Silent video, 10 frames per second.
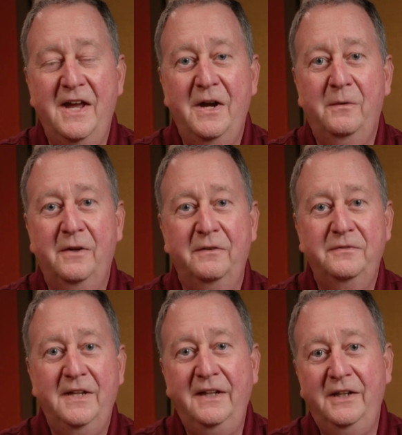now
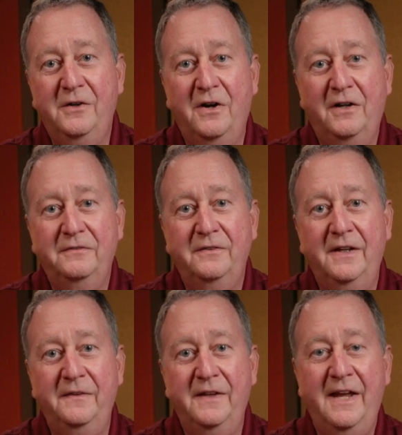of taking off
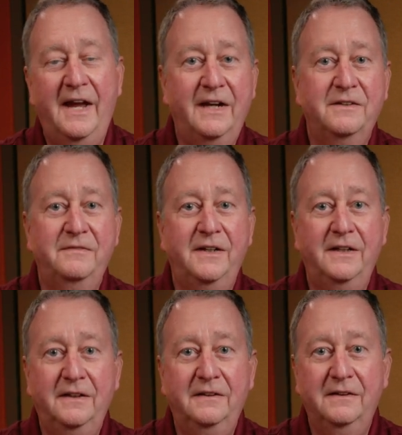and then
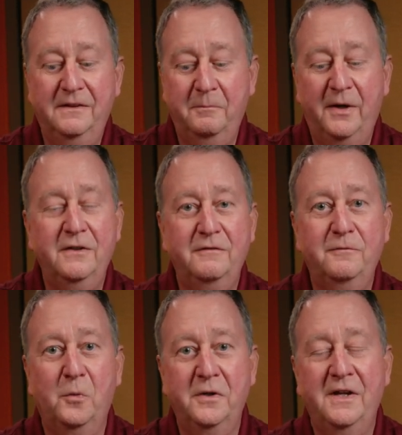activating the button
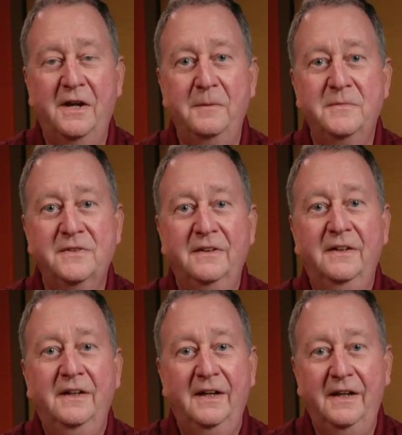4 times
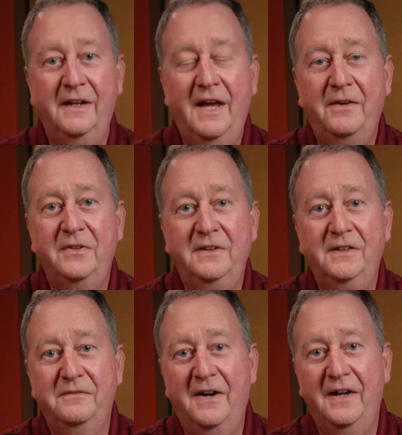and having
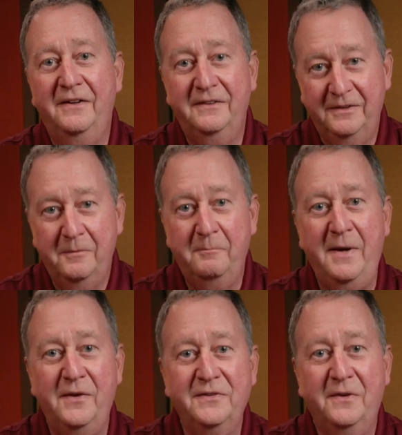the Avata
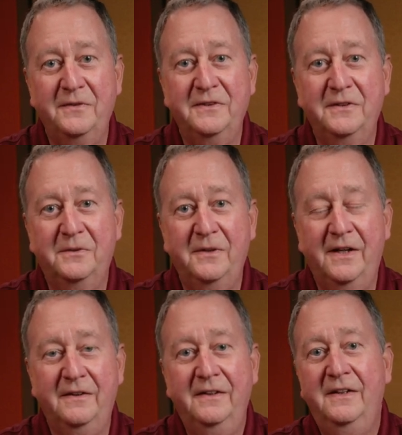bounce onto the
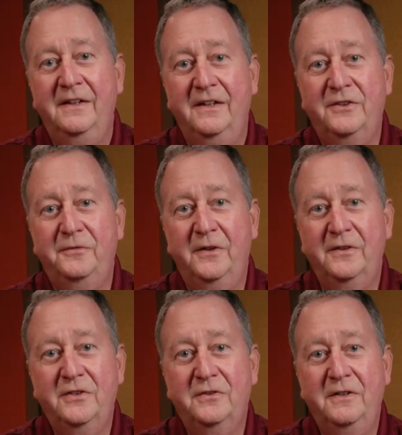ground. It's
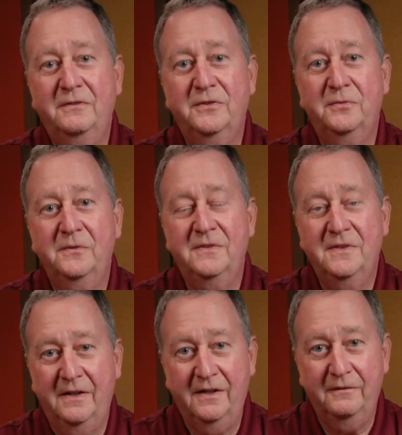fairly
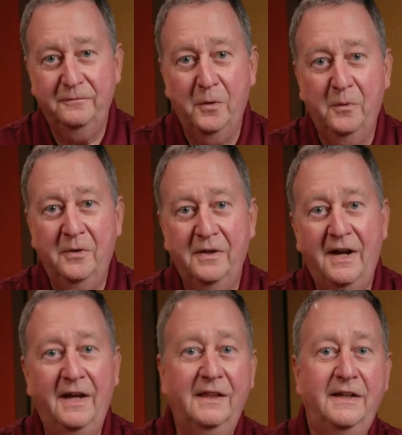straightforward.
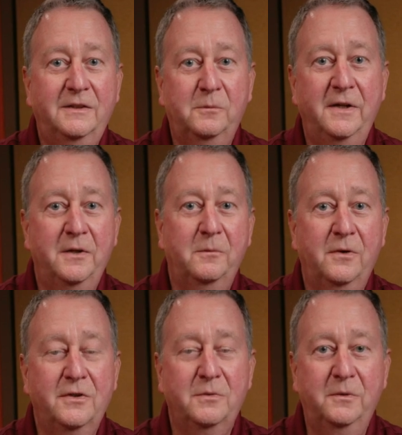I like the way it
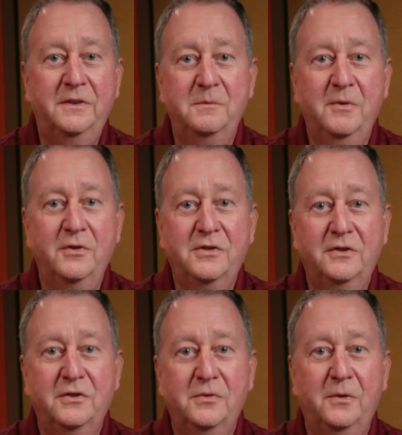works with the motion
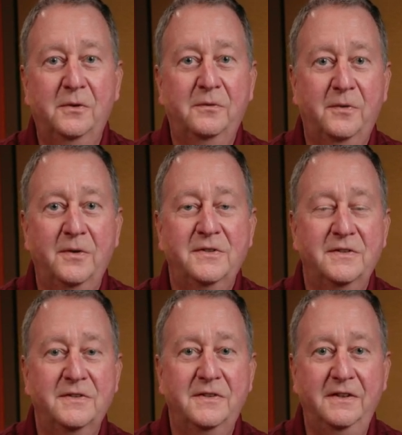controller
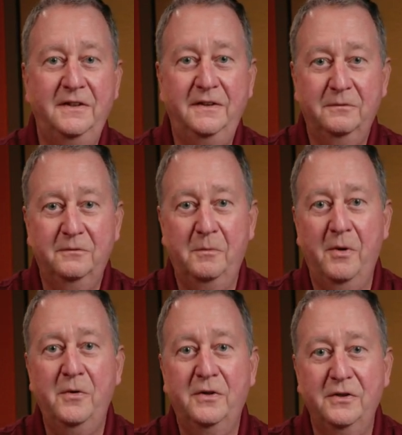versus the
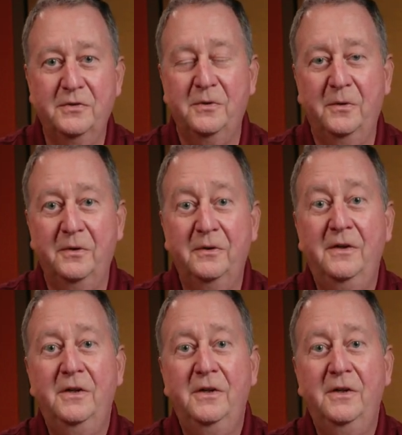remote controller,